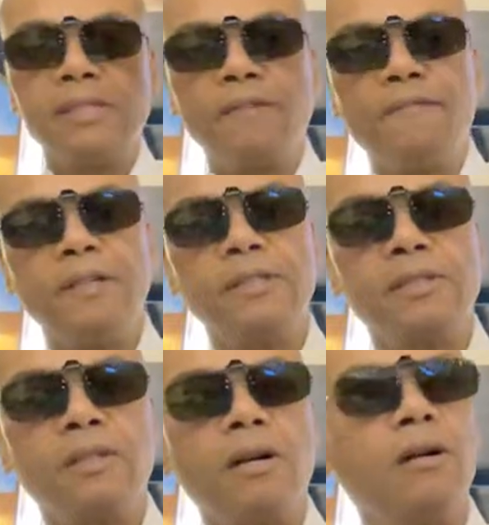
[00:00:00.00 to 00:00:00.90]
it's the
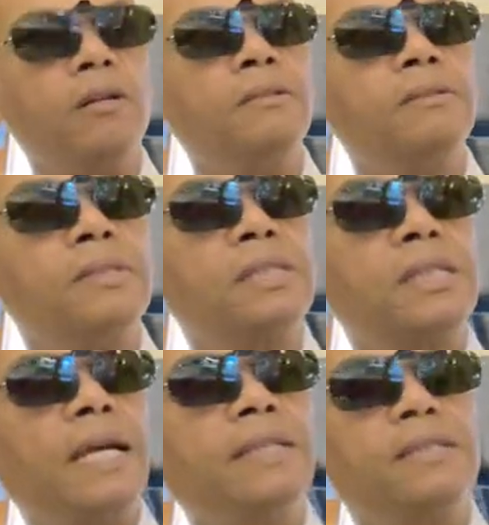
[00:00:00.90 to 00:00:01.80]
first law,
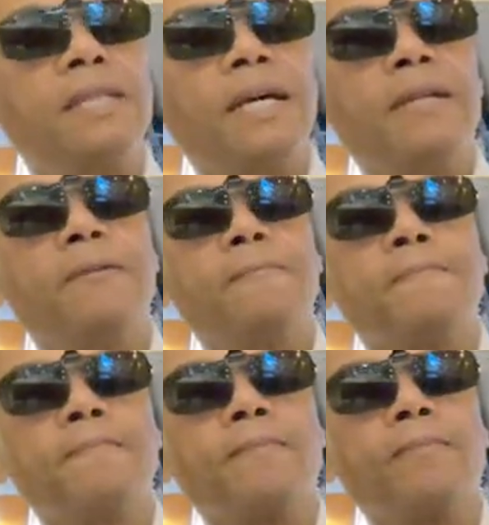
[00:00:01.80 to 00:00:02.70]
states that
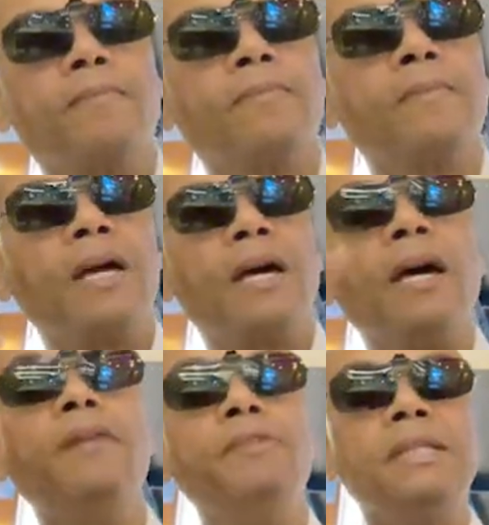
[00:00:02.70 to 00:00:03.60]

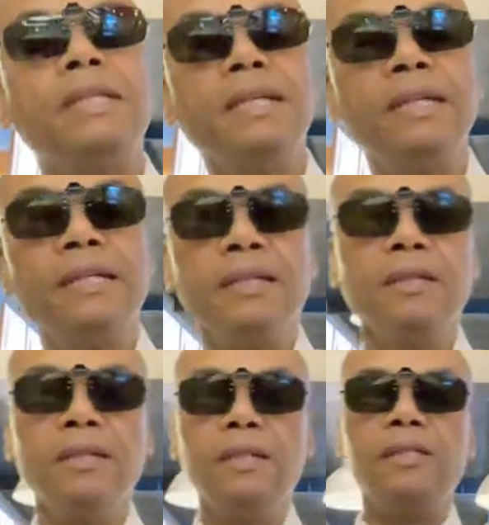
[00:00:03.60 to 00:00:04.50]
everything
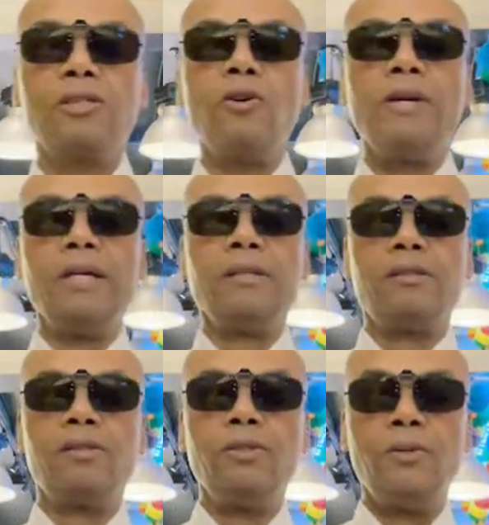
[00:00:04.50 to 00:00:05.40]
is
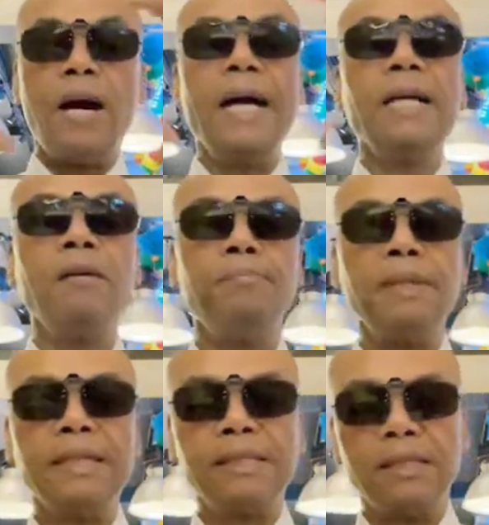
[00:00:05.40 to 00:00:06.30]
going to high
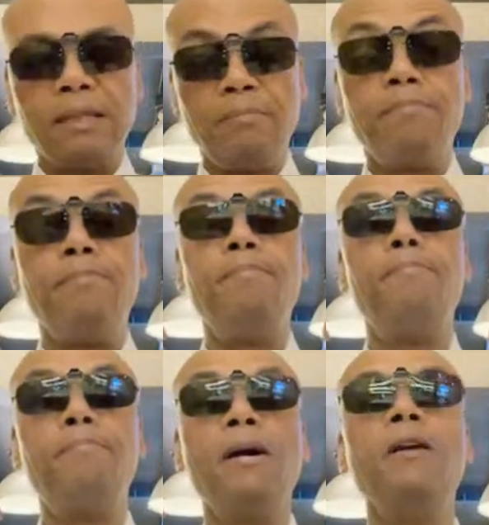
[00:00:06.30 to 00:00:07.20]
complexity,
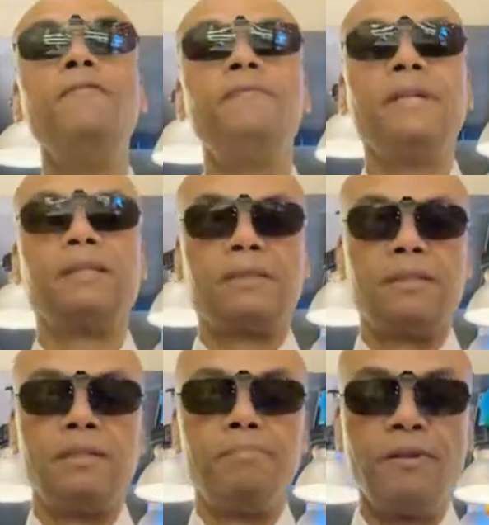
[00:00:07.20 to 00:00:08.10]

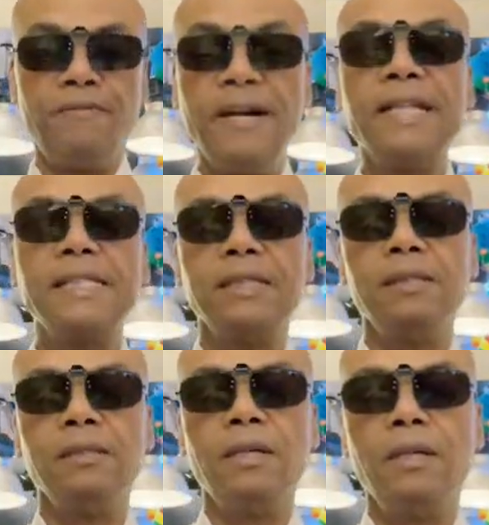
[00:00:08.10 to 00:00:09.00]

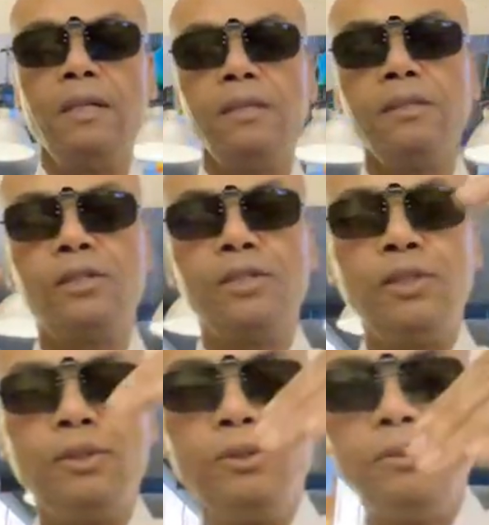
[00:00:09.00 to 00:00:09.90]
perfection,
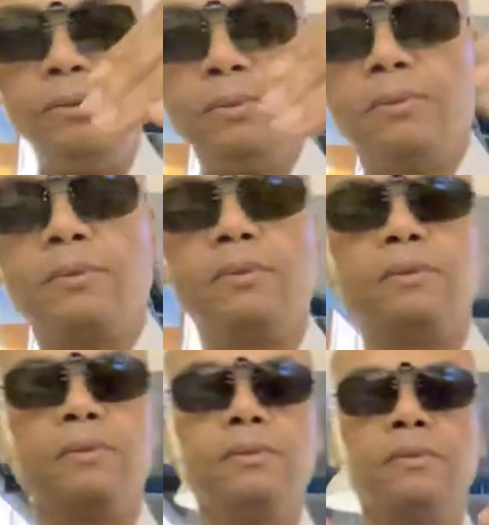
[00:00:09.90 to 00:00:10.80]
to
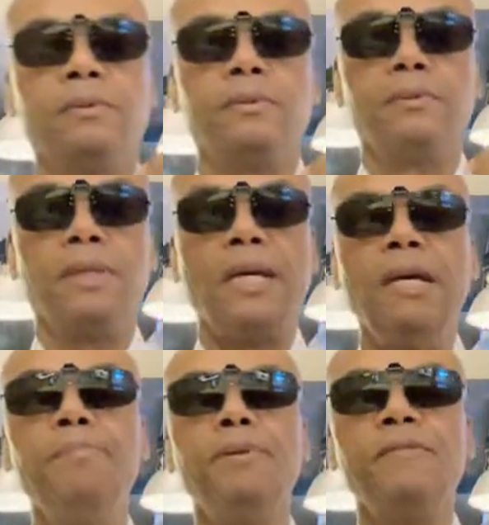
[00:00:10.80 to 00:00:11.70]

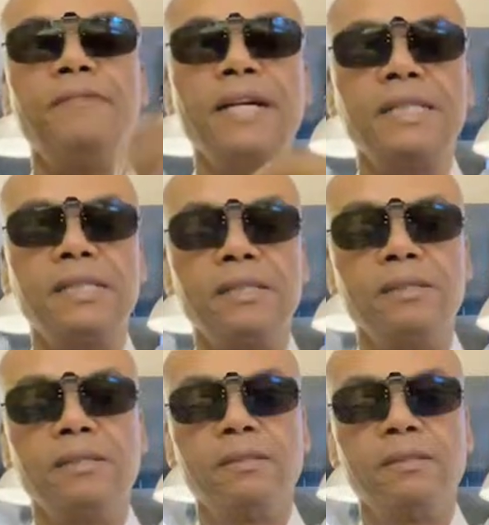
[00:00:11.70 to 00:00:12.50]
imperfection.